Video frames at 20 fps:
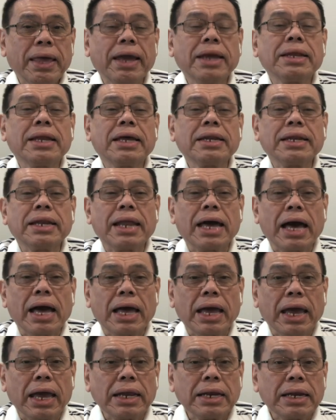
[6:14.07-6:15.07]
and, an,
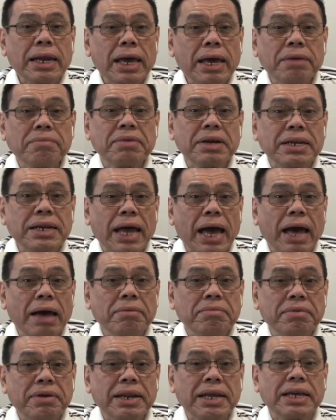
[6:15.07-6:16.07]
and have an
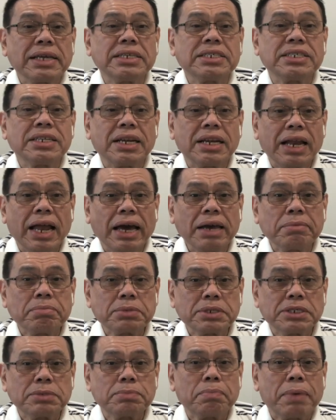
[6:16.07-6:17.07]
average
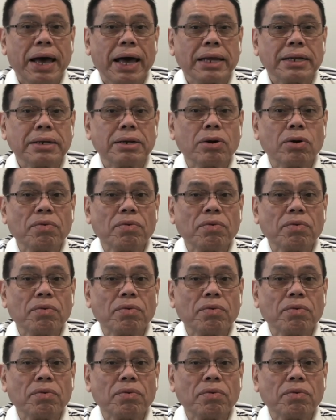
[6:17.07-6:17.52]
lifespan